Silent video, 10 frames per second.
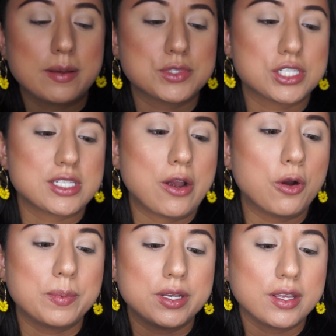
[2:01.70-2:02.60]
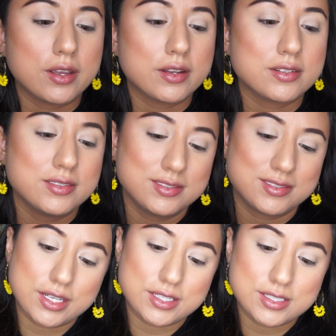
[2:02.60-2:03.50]
I'm just now opening it,
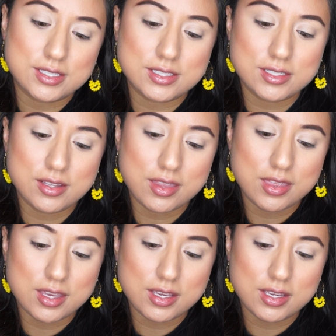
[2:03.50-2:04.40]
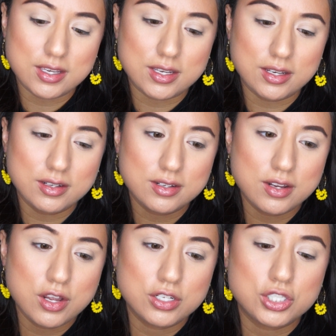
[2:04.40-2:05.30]
is the
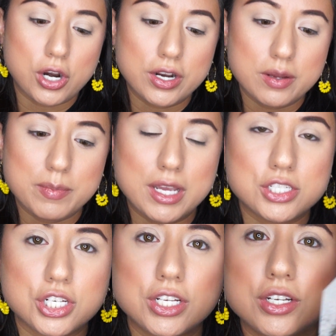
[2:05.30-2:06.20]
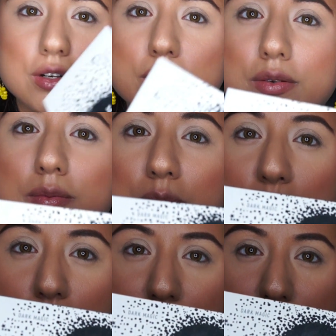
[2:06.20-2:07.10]
Dark Magic
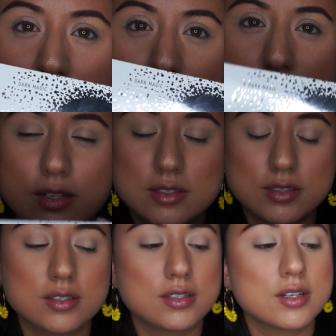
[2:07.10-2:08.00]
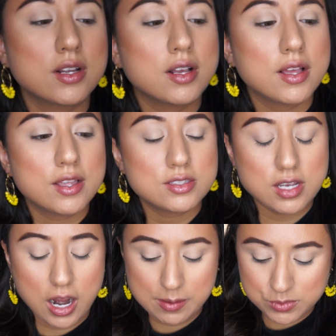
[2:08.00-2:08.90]
Morphe
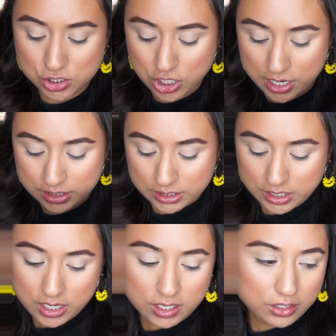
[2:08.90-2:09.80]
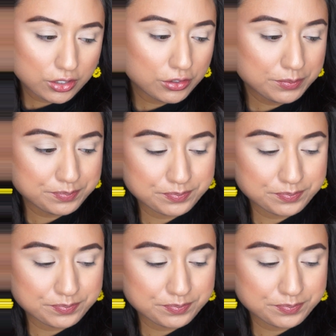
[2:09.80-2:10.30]
times Jaclyn Hill.